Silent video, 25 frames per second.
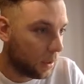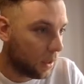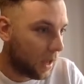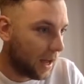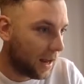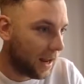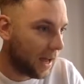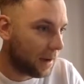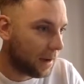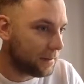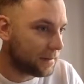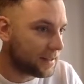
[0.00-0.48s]

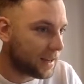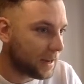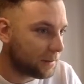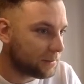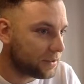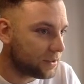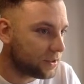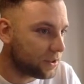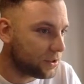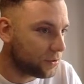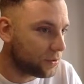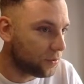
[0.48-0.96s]
And how many
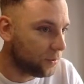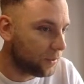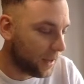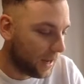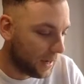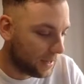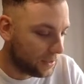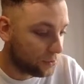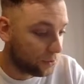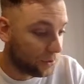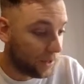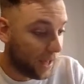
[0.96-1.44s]
times has he
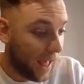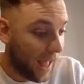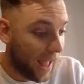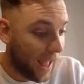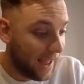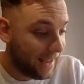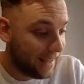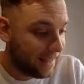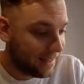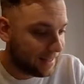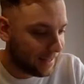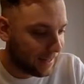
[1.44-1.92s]
done that? He's done
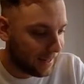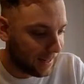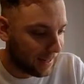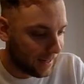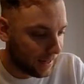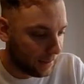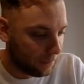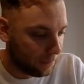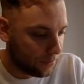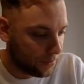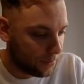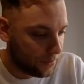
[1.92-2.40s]
it 8
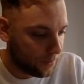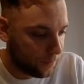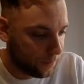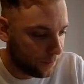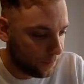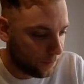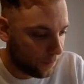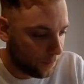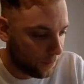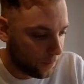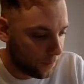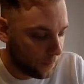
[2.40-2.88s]

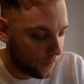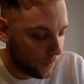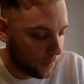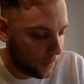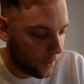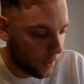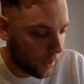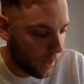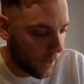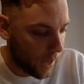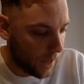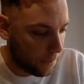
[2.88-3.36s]
times.
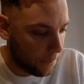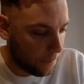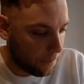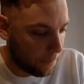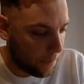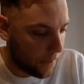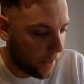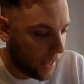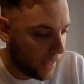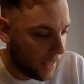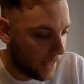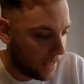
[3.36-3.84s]

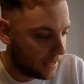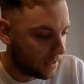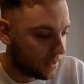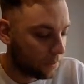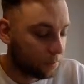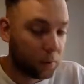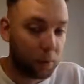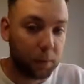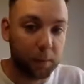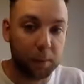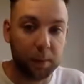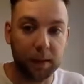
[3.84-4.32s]
And P
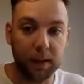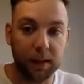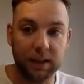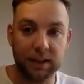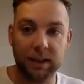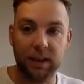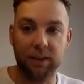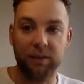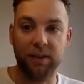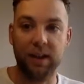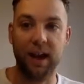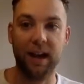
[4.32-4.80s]
is the
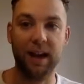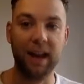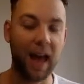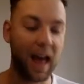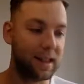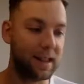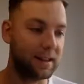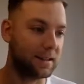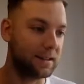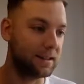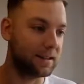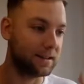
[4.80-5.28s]
probability of
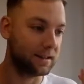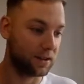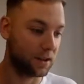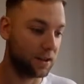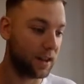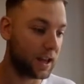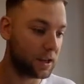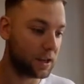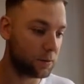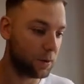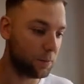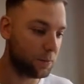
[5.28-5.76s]
getting
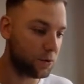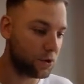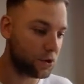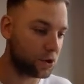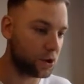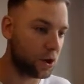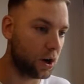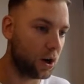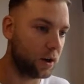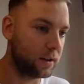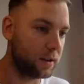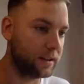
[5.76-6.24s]
heads. So that's where
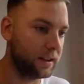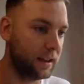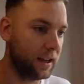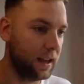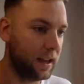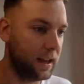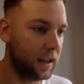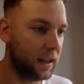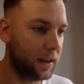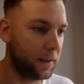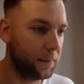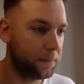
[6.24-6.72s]
we're
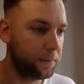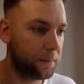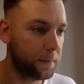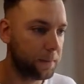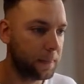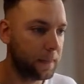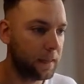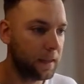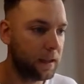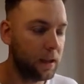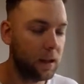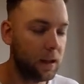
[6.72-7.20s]
starting here.
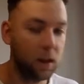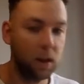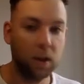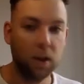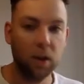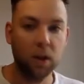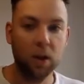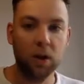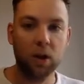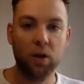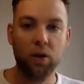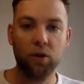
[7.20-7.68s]

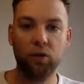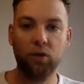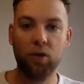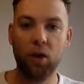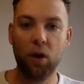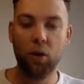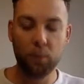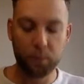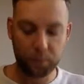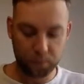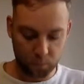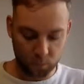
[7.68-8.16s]

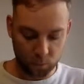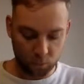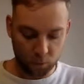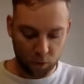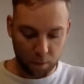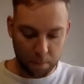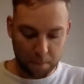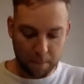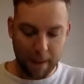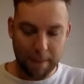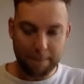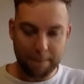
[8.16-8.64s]
So
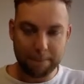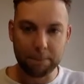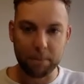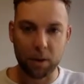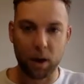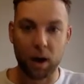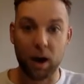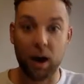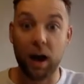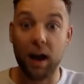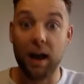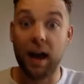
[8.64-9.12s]

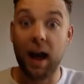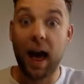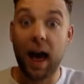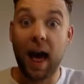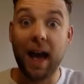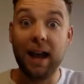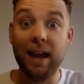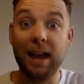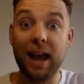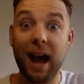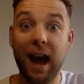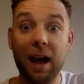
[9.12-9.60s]
remember,
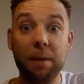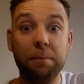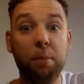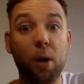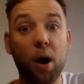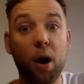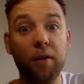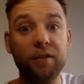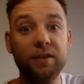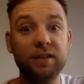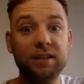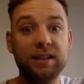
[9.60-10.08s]
a
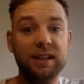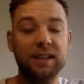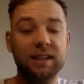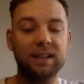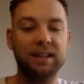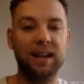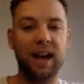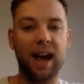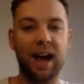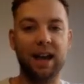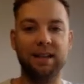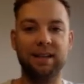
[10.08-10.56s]

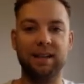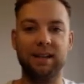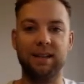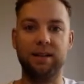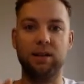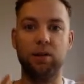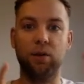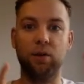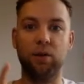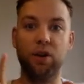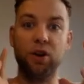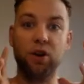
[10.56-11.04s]
hypothesis test
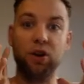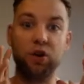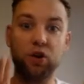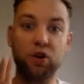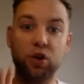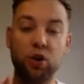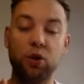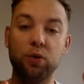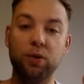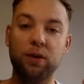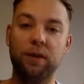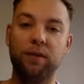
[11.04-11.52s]
is looking
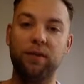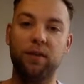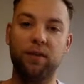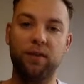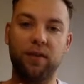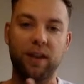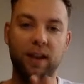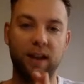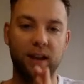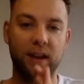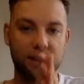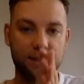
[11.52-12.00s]
at 2
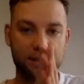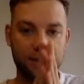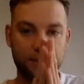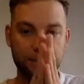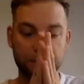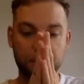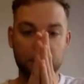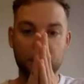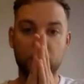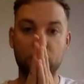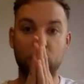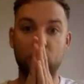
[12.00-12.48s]
different
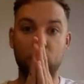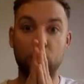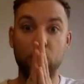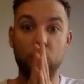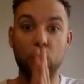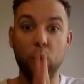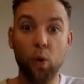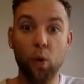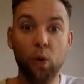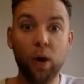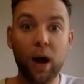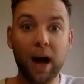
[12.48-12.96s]
things. The
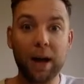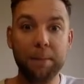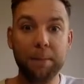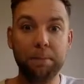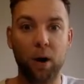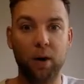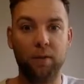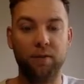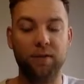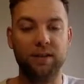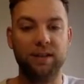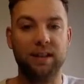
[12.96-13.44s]
null
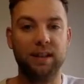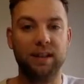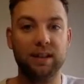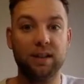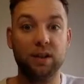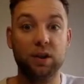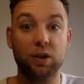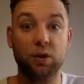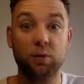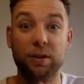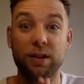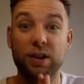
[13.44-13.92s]

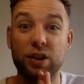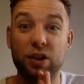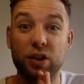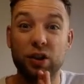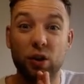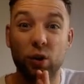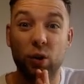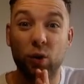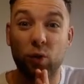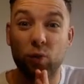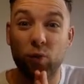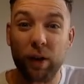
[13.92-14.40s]
hypothesis, which
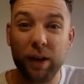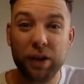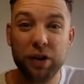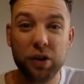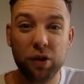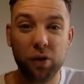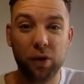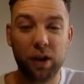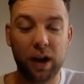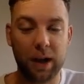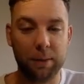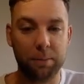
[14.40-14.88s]
is your
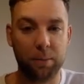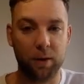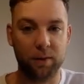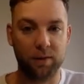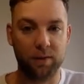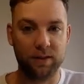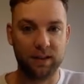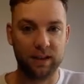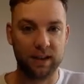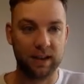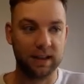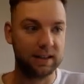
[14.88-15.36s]
original
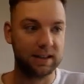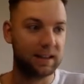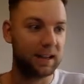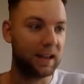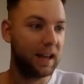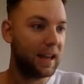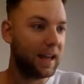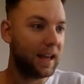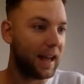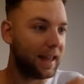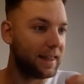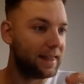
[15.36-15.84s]

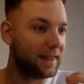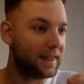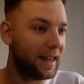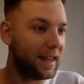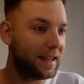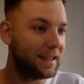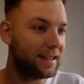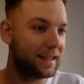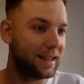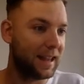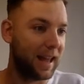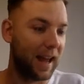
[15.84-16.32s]
hypothesis. In this